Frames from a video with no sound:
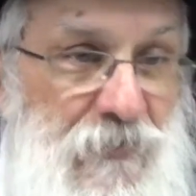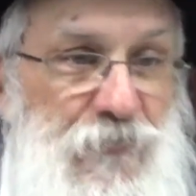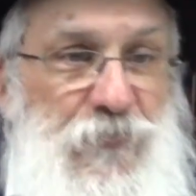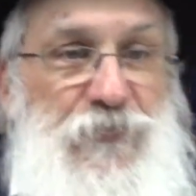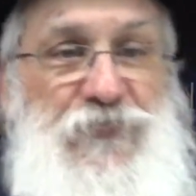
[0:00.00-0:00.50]

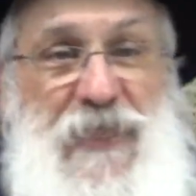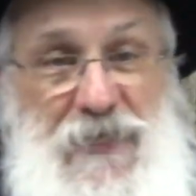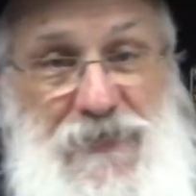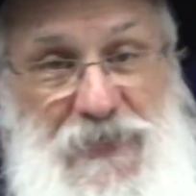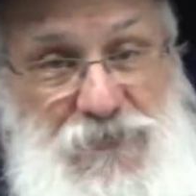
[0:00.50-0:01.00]
So the
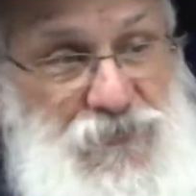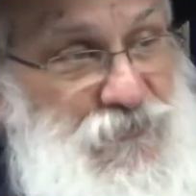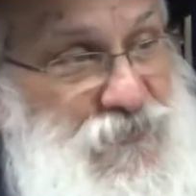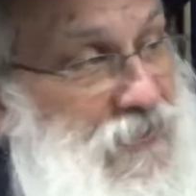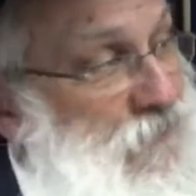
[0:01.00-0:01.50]
stargazer
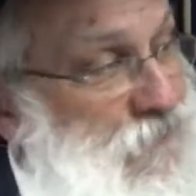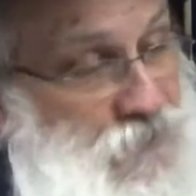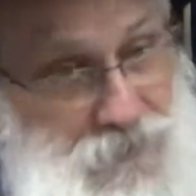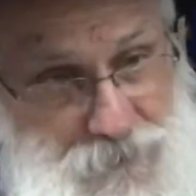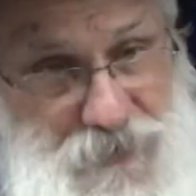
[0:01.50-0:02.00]
says
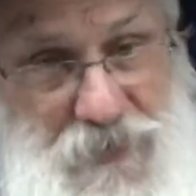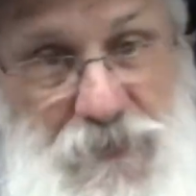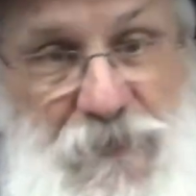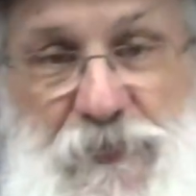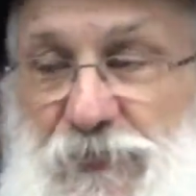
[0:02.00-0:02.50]
to Rabbi Akiva, you